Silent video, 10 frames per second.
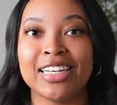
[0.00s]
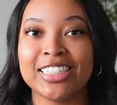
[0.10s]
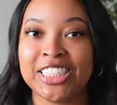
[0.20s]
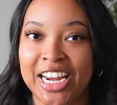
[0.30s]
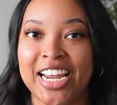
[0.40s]

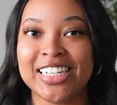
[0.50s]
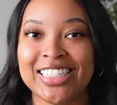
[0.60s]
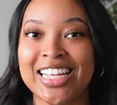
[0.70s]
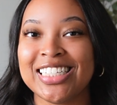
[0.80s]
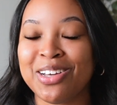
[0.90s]
chance
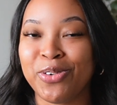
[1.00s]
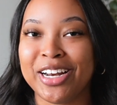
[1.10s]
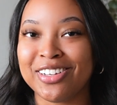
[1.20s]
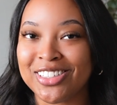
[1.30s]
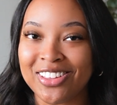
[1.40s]
that someone
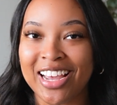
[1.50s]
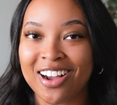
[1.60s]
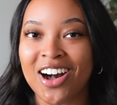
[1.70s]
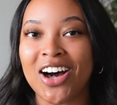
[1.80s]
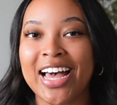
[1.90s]
else on that
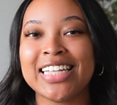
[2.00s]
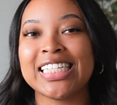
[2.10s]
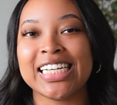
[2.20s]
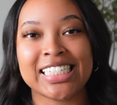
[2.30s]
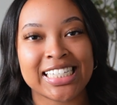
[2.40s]
call has
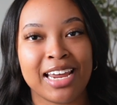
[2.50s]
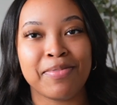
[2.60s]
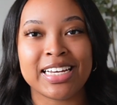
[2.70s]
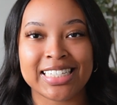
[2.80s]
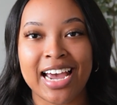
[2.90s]
the same
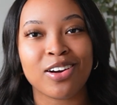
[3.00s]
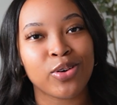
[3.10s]
exact